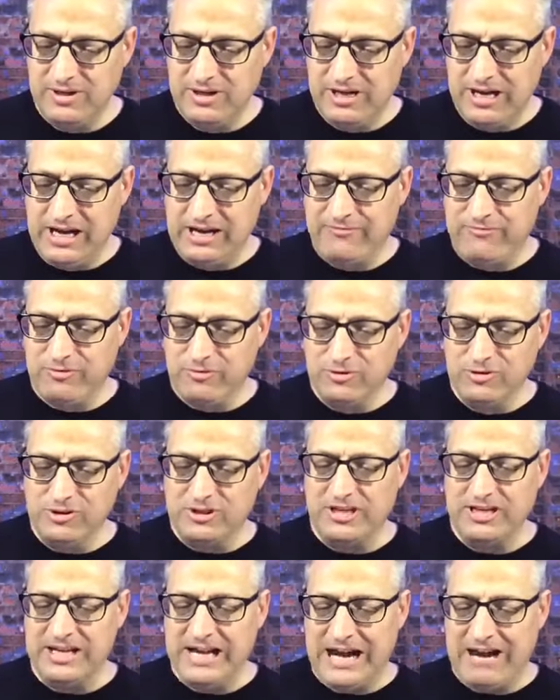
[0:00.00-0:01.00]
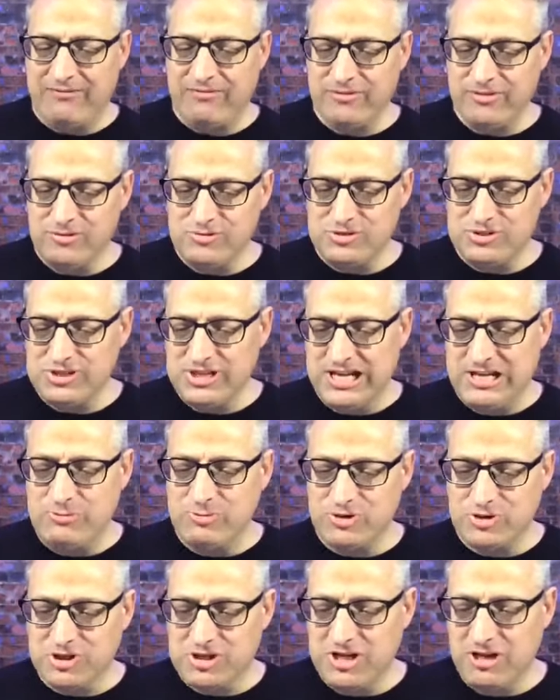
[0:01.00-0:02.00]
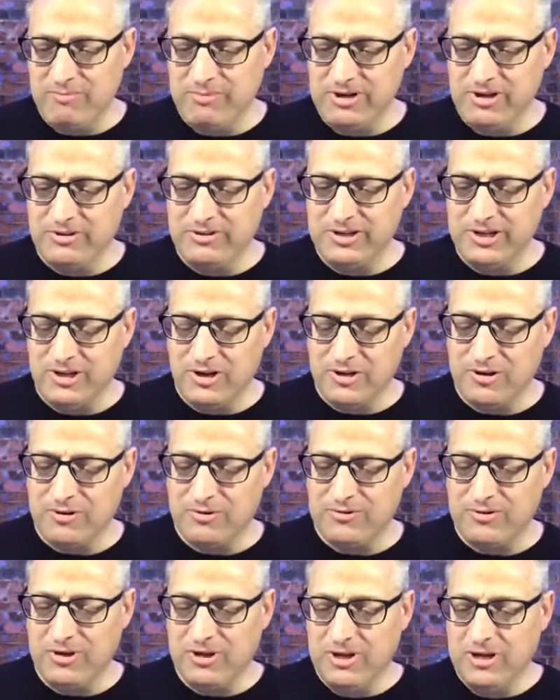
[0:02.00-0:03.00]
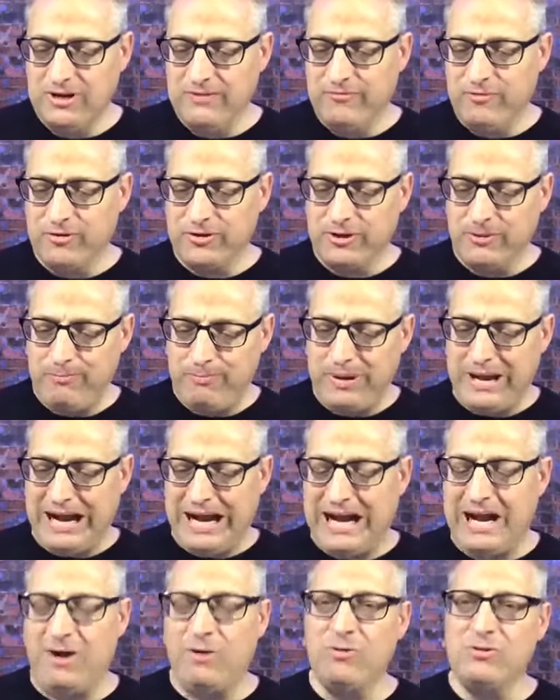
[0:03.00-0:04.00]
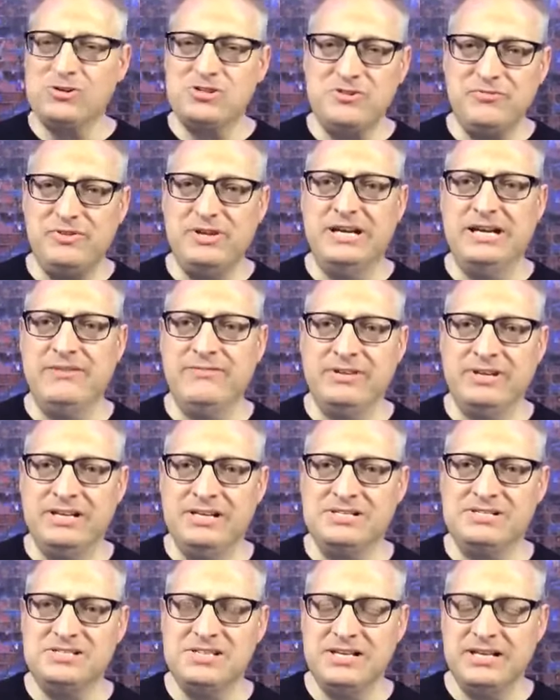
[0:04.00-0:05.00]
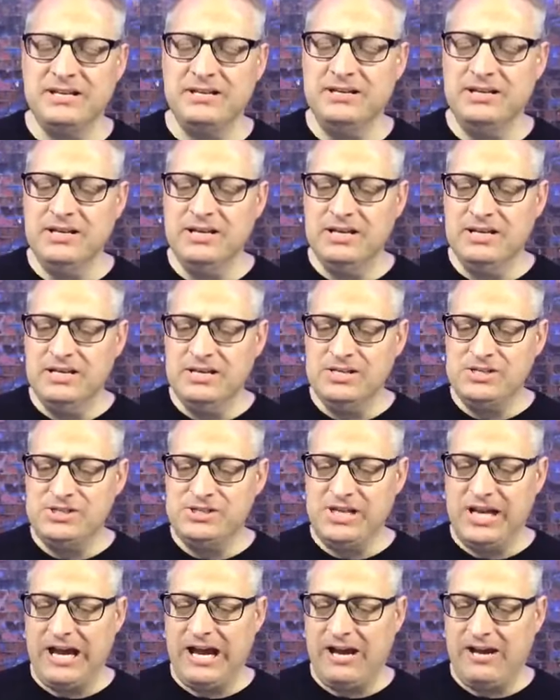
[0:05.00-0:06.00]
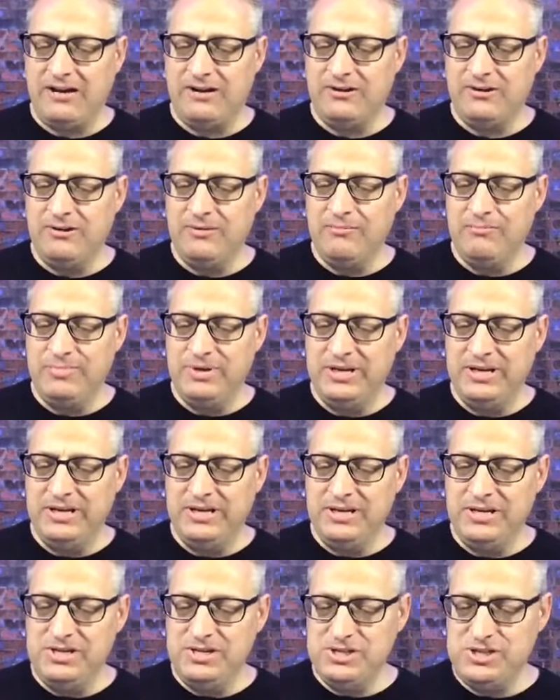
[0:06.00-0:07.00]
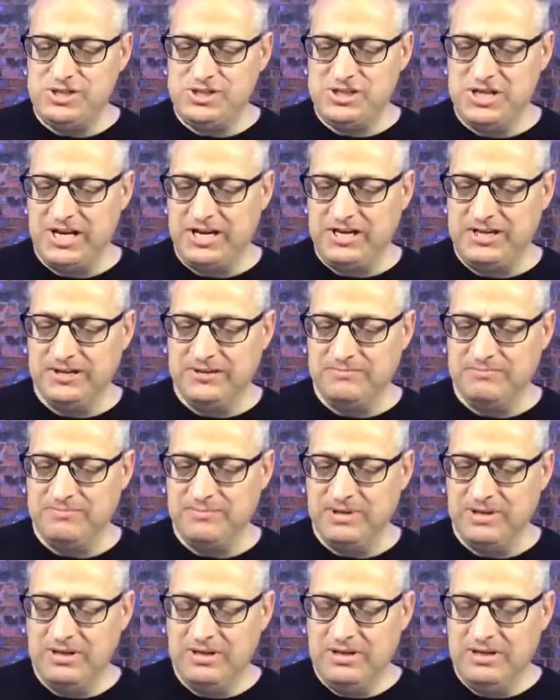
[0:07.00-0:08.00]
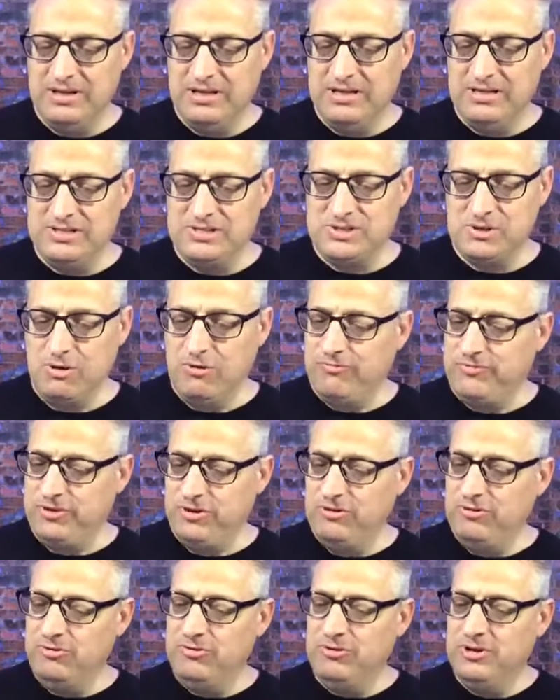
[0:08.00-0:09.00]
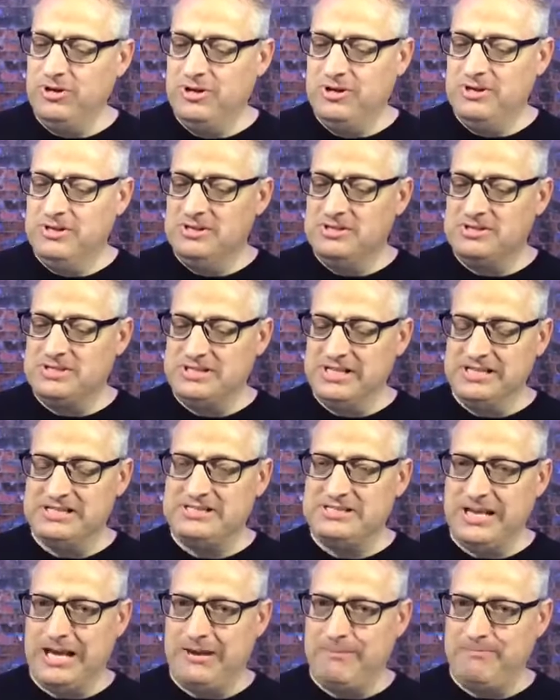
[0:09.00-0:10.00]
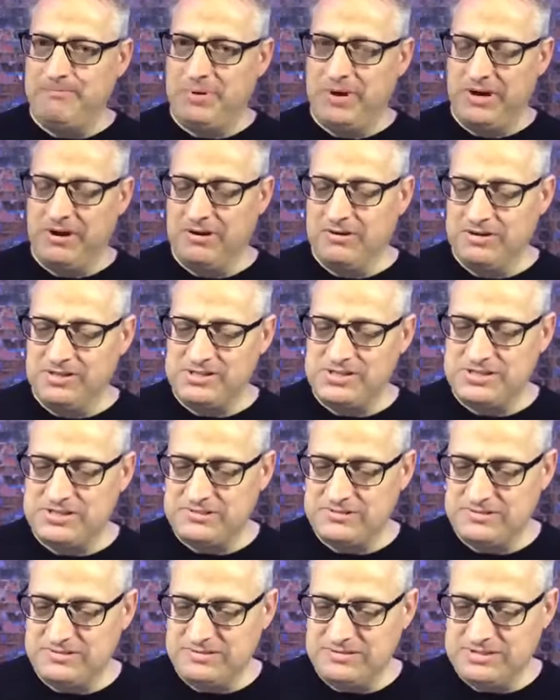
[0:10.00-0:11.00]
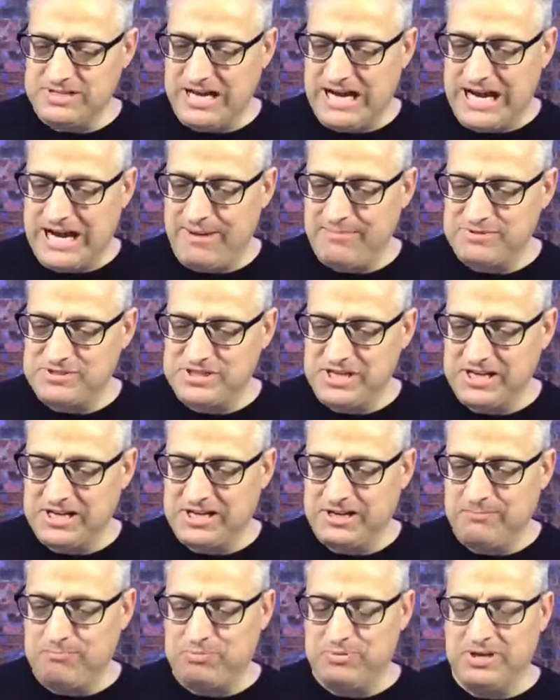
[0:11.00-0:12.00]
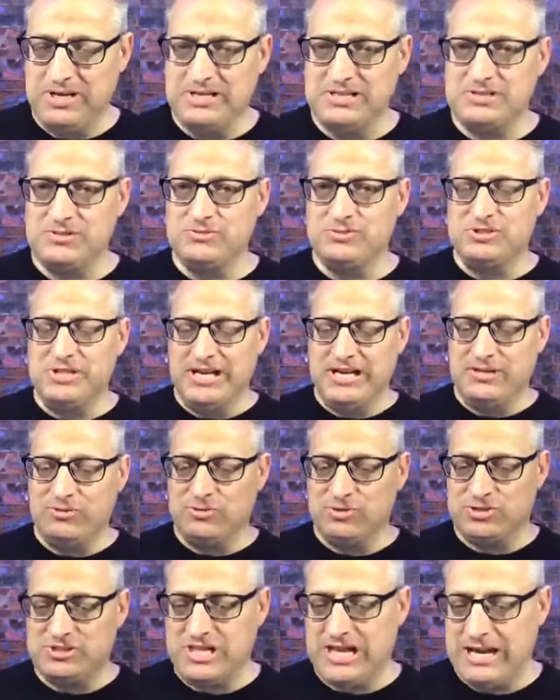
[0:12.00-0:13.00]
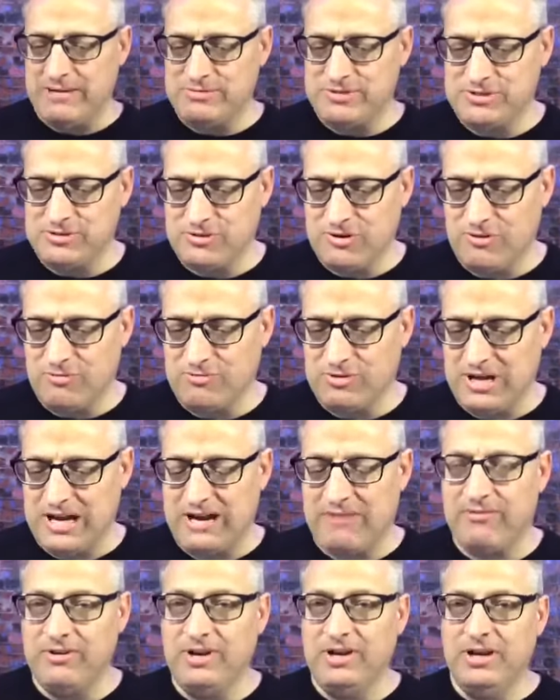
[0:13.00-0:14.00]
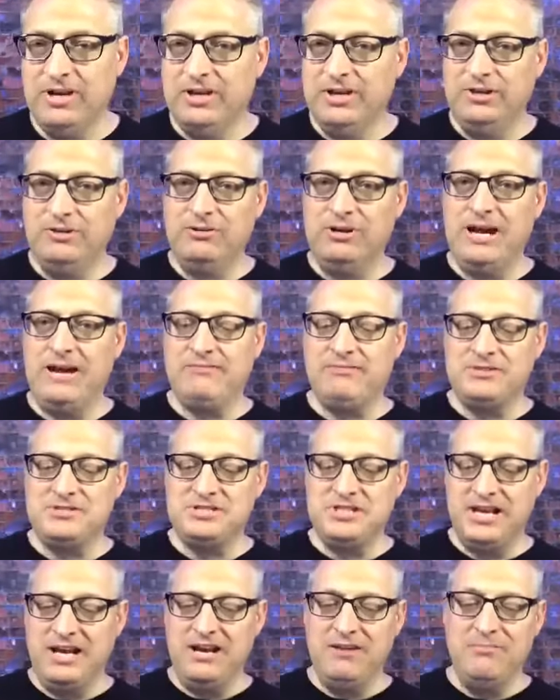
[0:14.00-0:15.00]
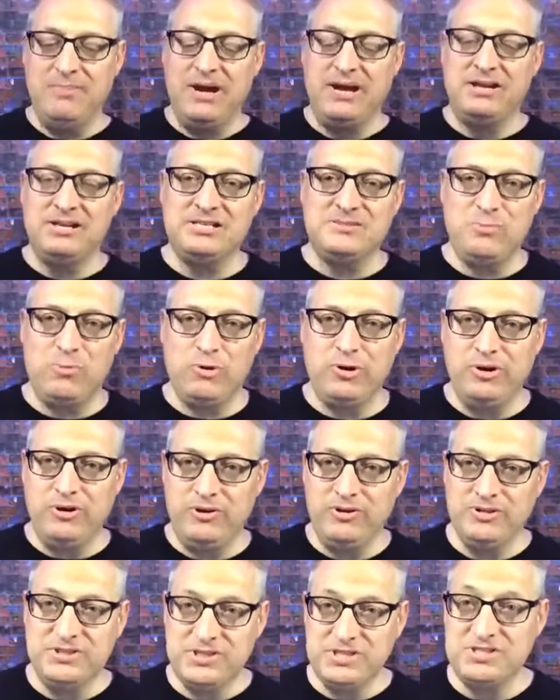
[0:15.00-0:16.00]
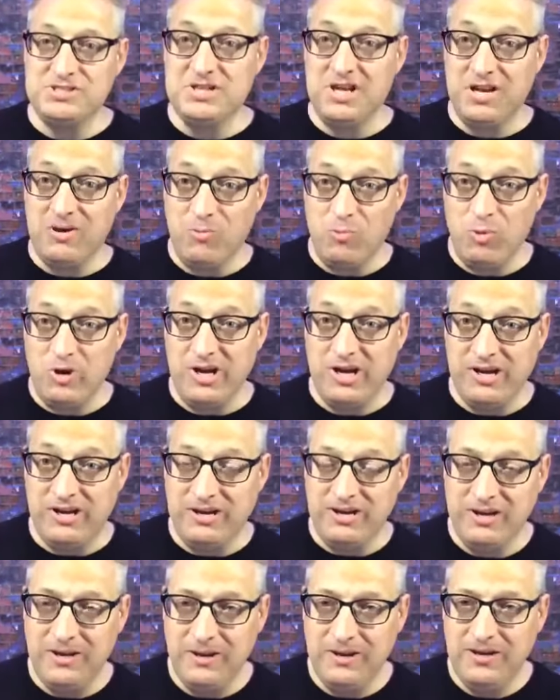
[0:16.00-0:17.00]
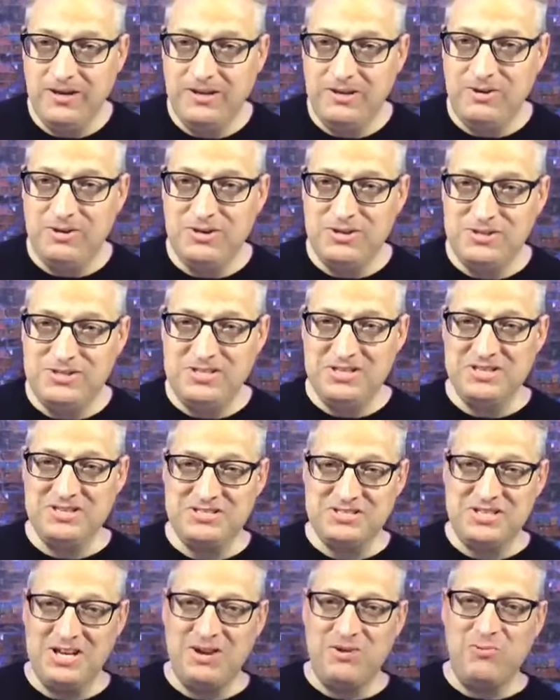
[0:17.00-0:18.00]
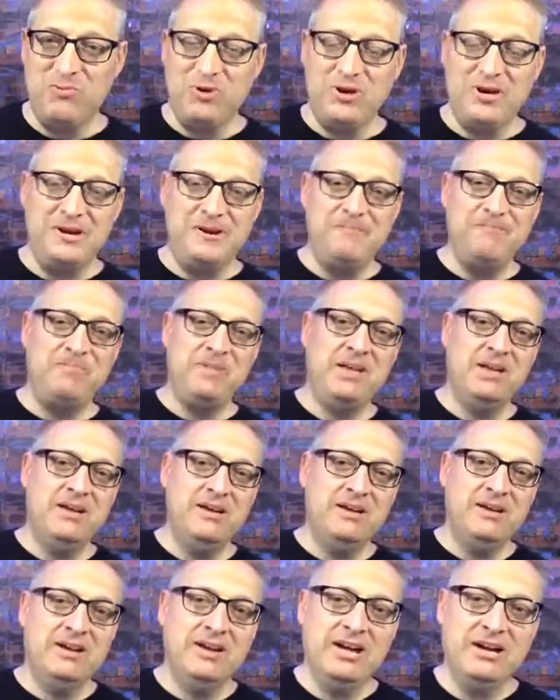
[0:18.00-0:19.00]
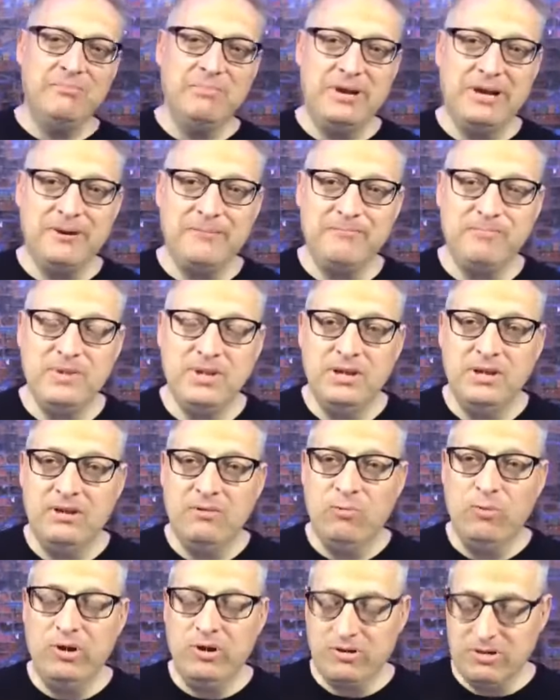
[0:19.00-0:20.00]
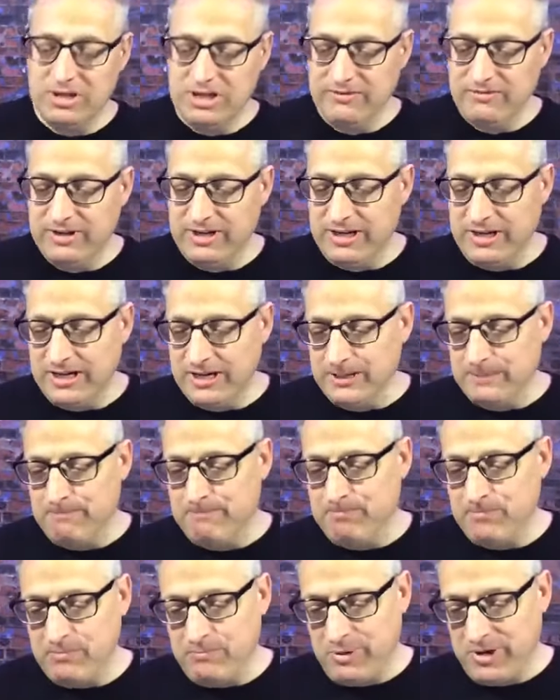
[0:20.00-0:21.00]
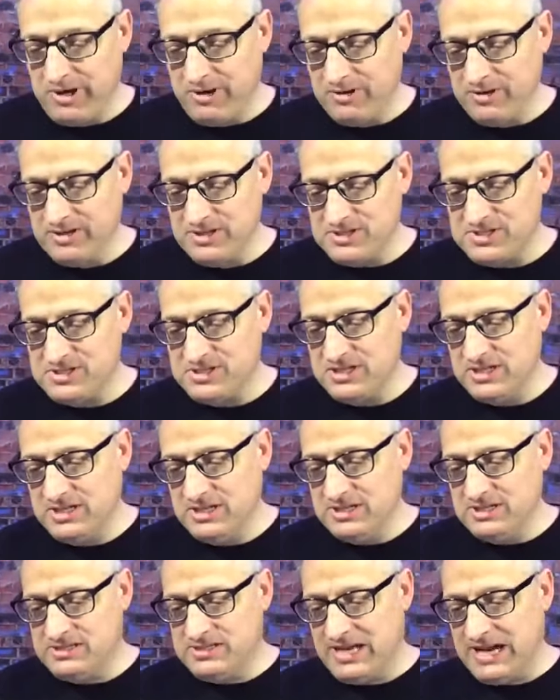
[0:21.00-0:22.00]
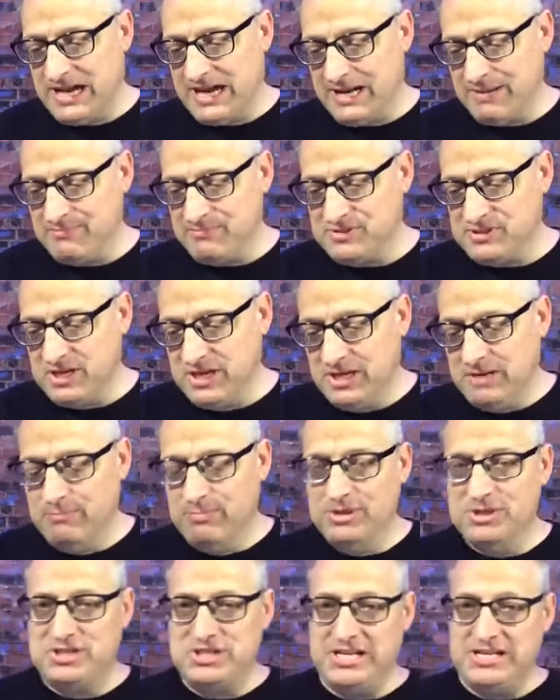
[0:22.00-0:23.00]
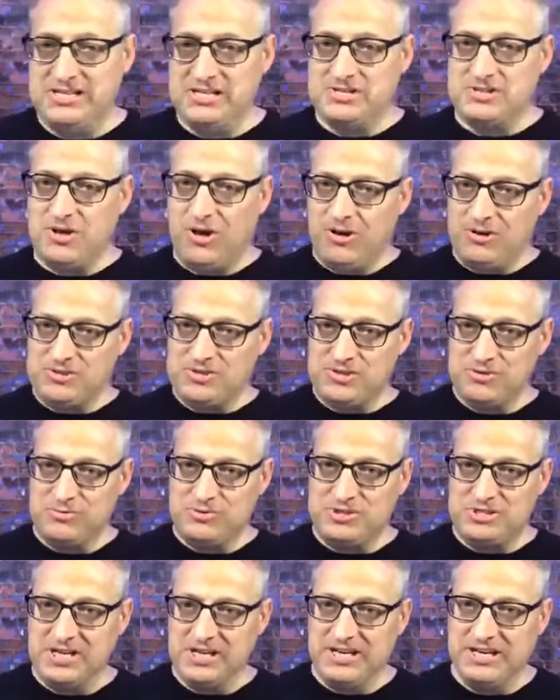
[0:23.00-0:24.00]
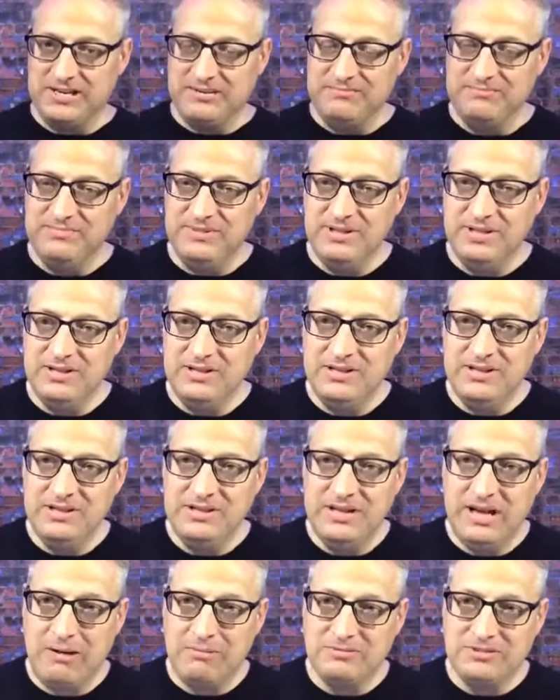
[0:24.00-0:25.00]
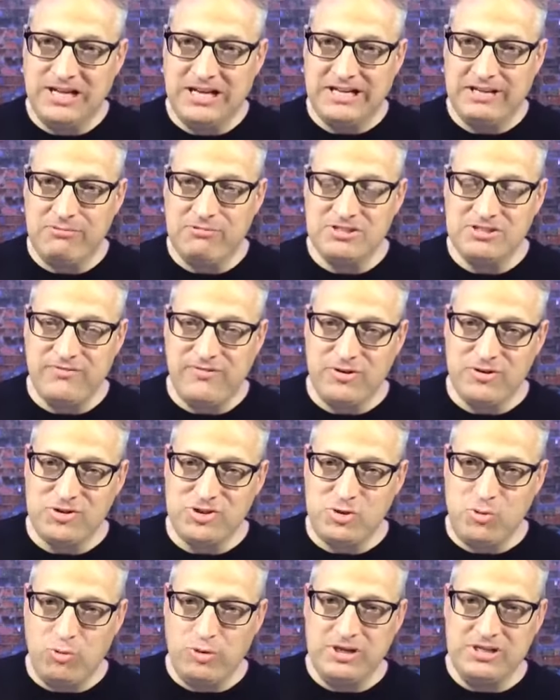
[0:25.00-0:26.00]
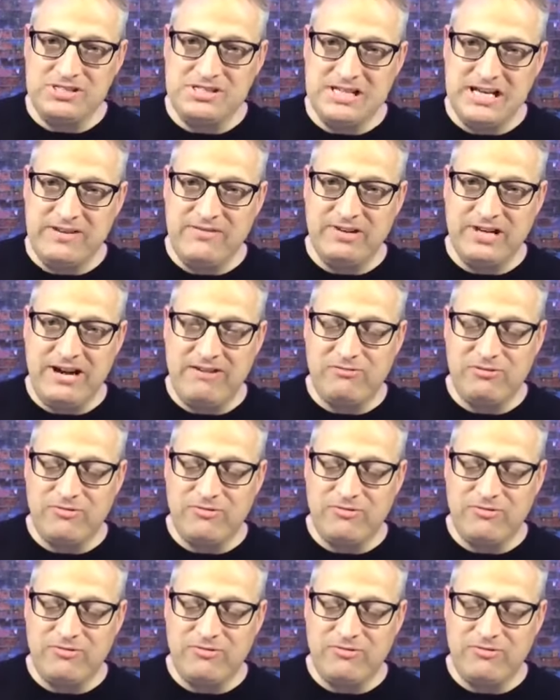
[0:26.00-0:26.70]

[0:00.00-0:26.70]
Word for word: and for looking after those things which are coming on the earth. For the powers of heaven, he said, shall be shaken. And so if you sense that perilous times taking place, those dangerous times in your own life, you don't have to say amen this morning. You can just say we. You can just say we. Amen. We are living in perilous times. But Jesus also said, I'm glad there was a verse 27 after